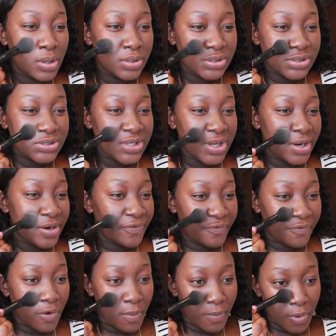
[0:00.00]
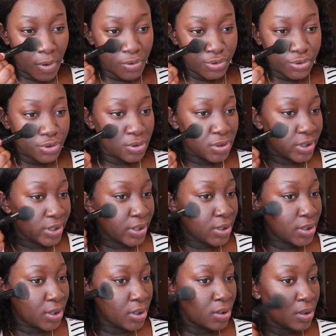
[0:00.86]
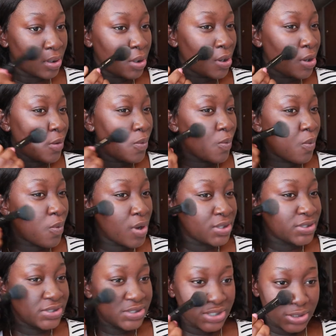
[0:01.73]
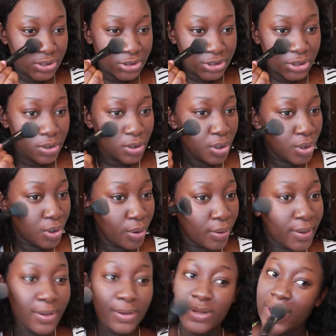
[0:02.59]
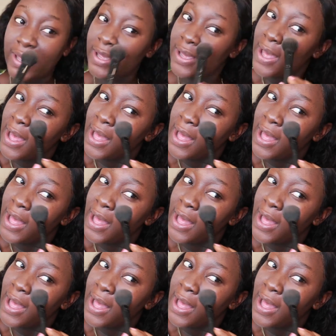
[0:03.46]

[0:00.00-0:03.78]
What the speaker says: Started from also like wanting to look like